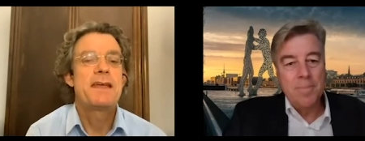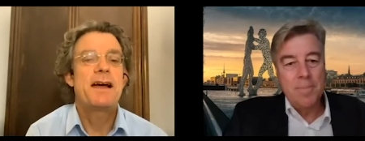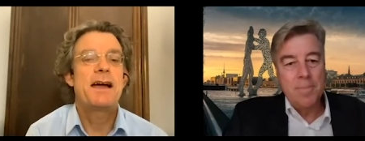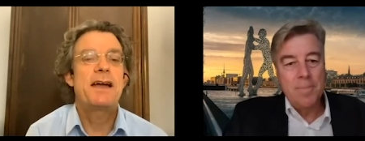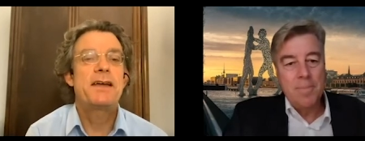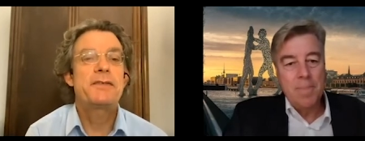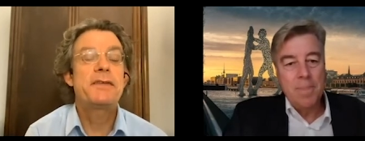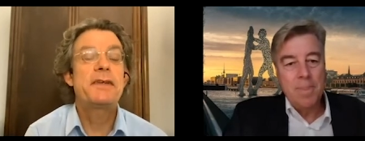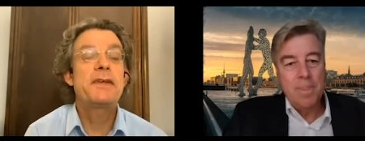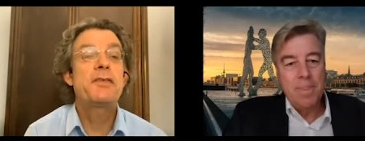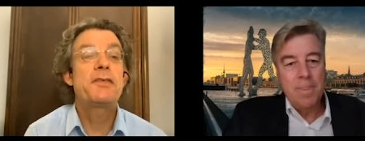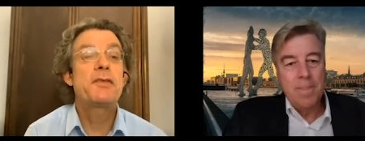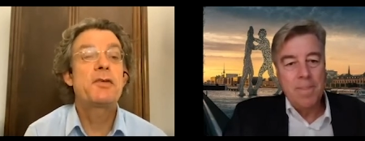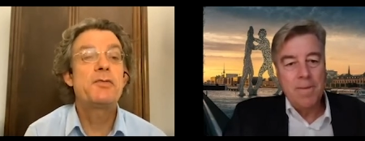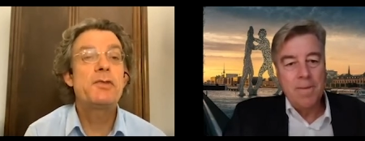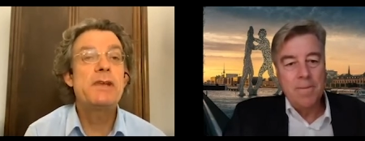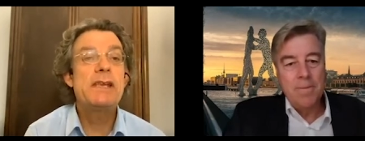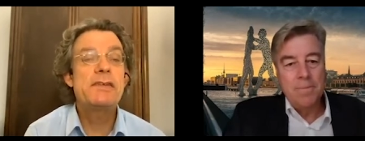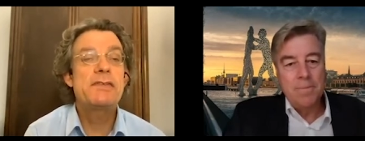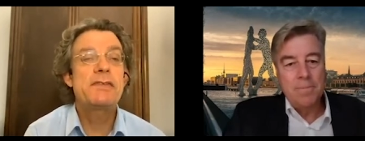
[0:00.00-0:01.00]
Speaker 1: I think the
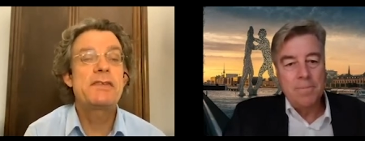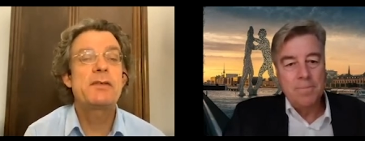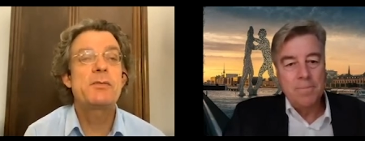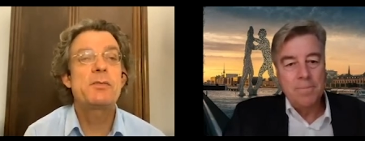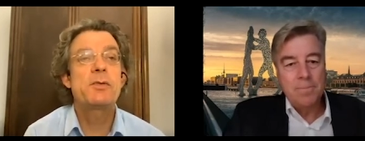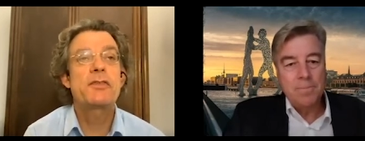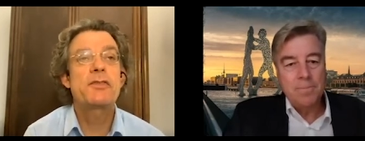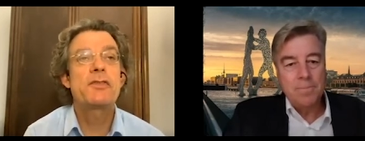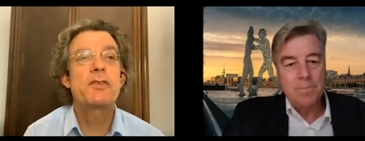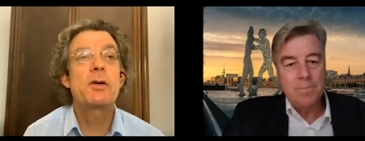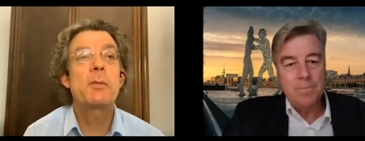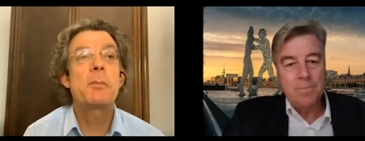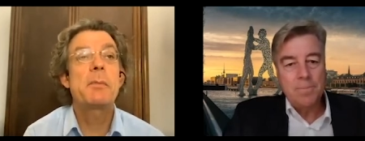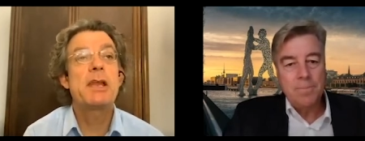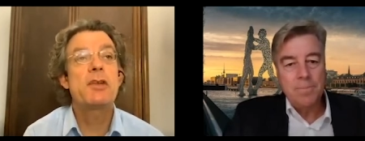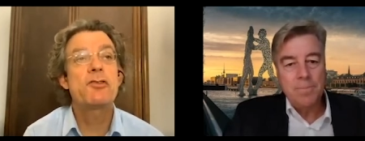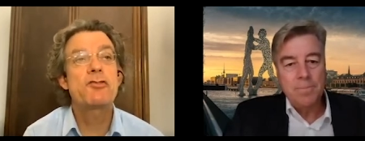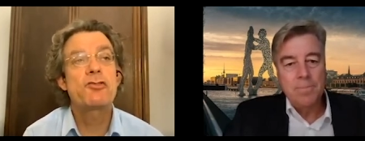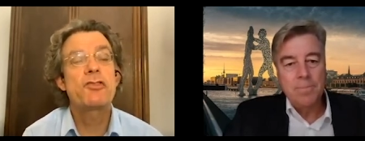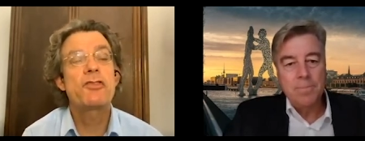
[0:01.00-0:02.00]
reason it was not
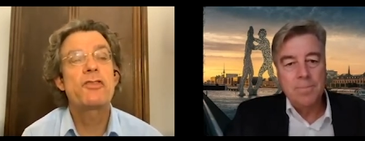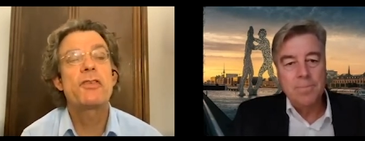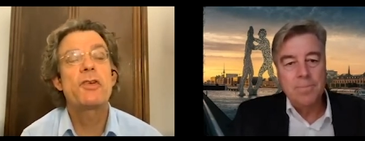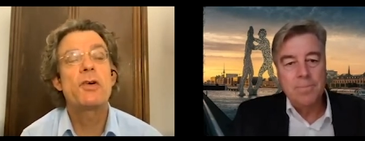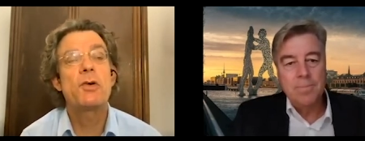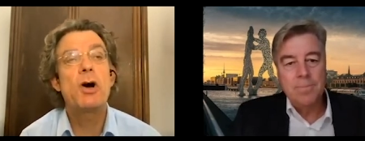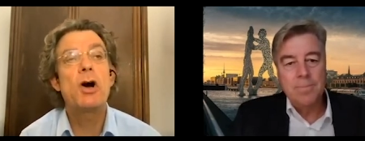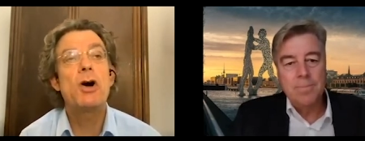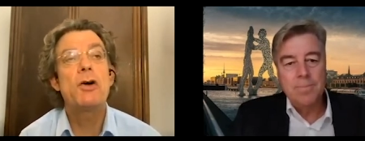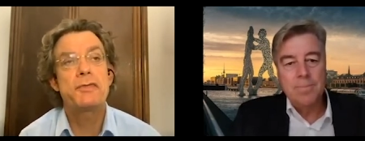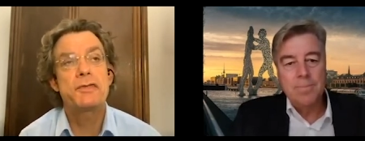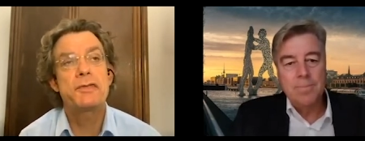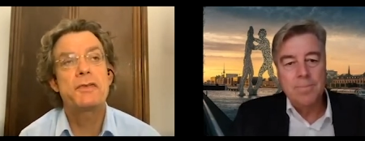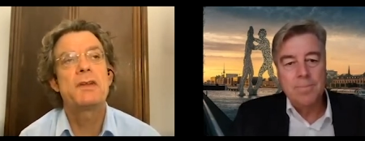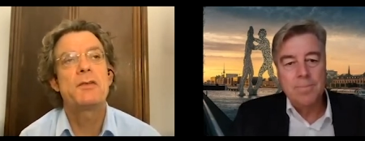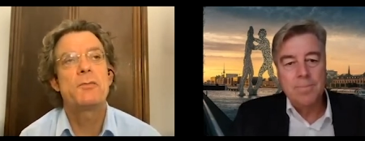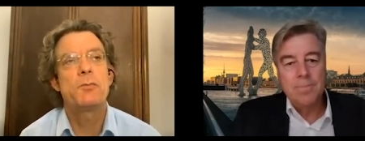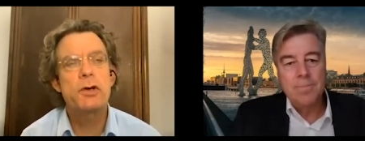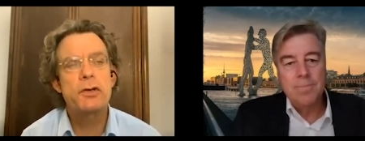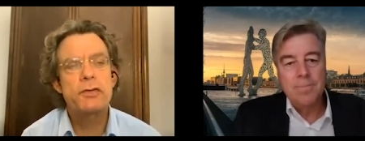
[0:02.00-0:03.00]
mentioned so often,
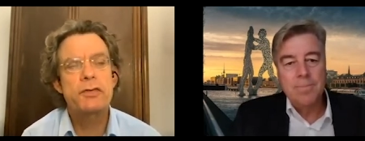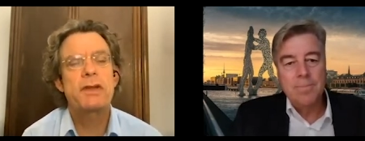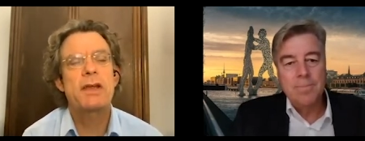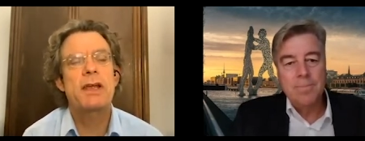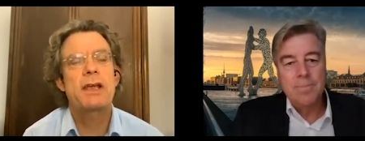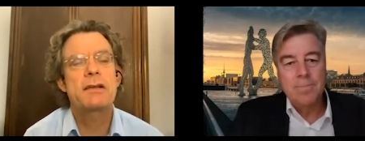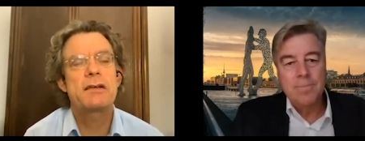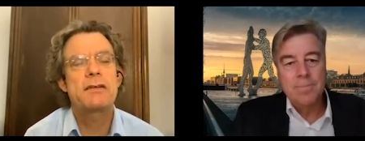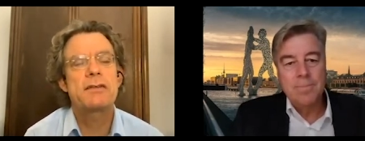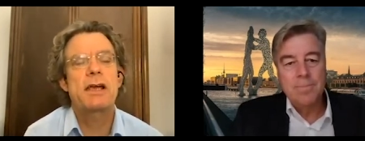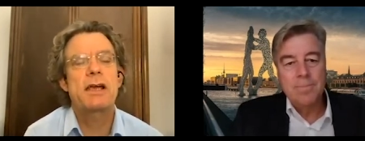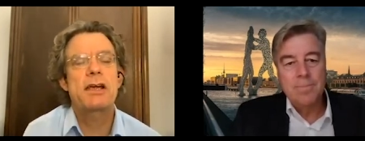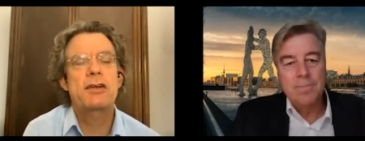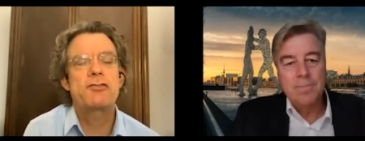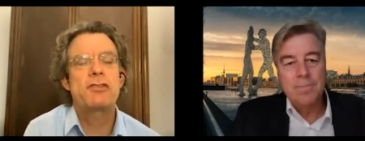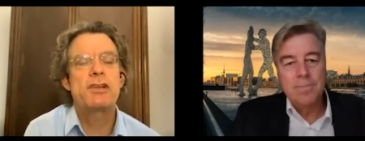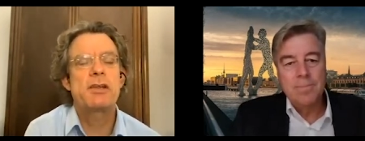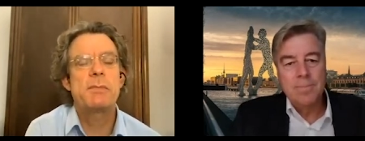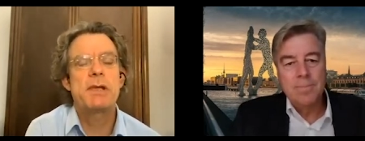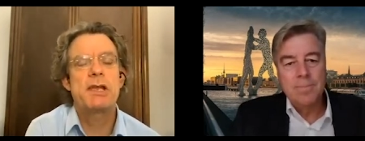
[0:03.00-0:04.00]
it was
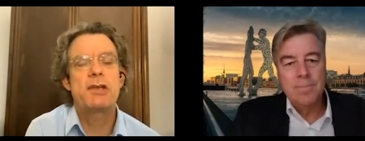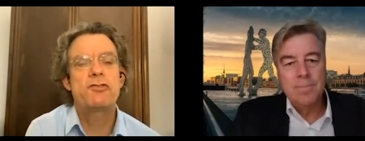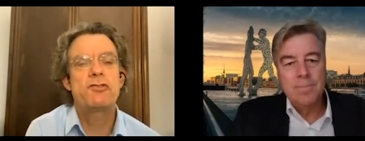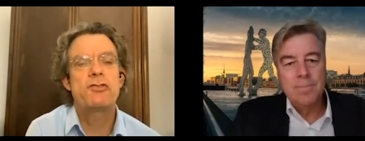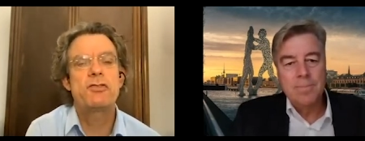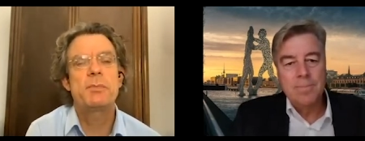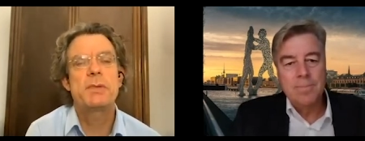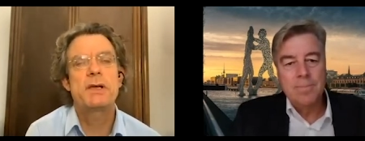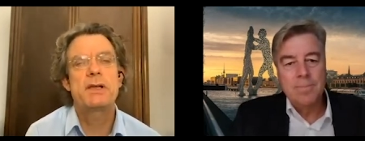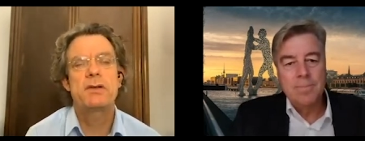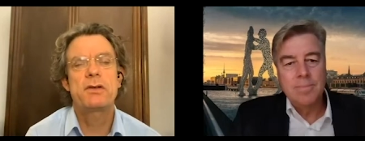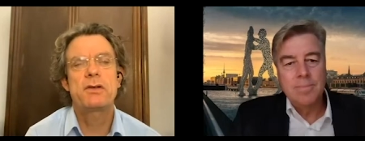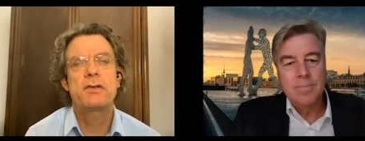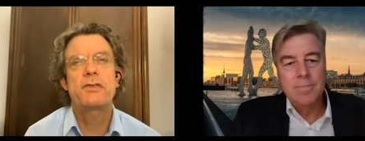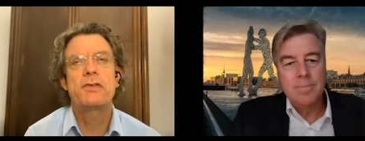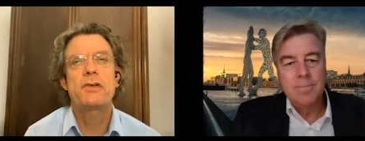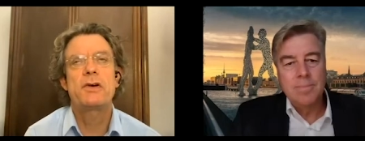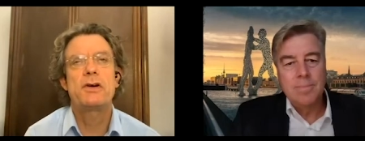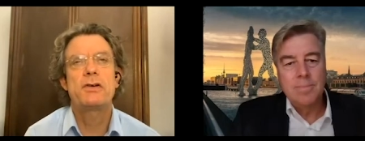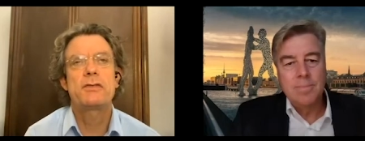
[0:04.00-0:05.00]
actually mentioned, but not
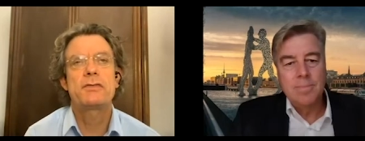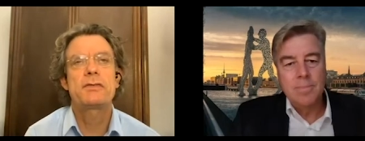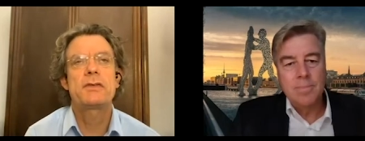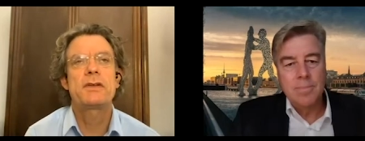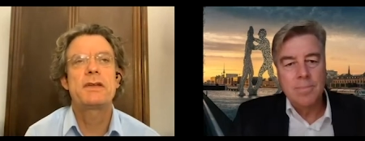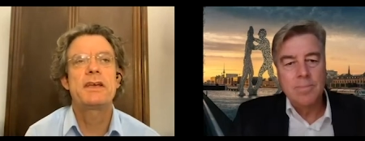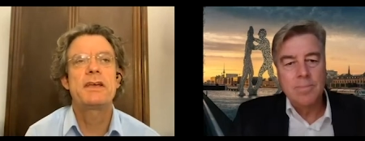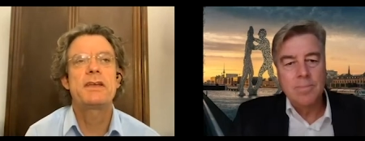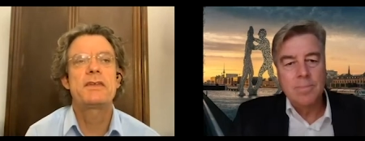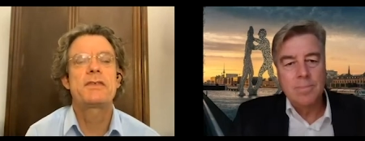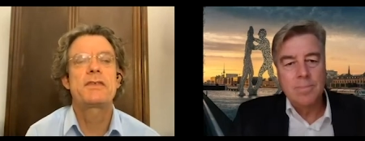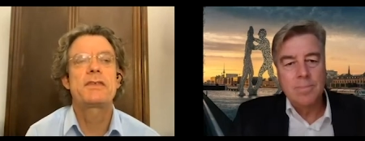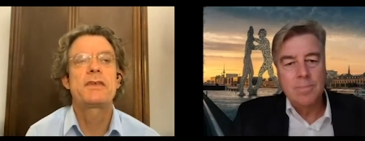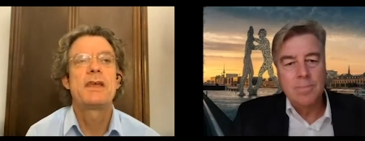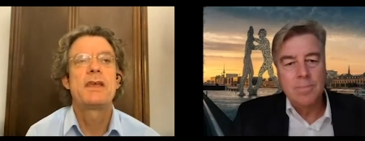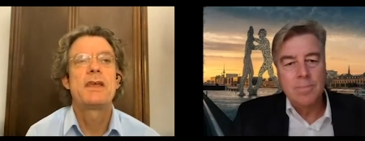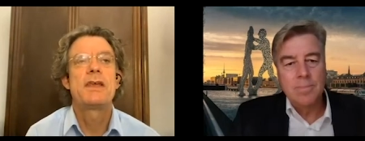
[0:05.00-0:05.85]
so often, is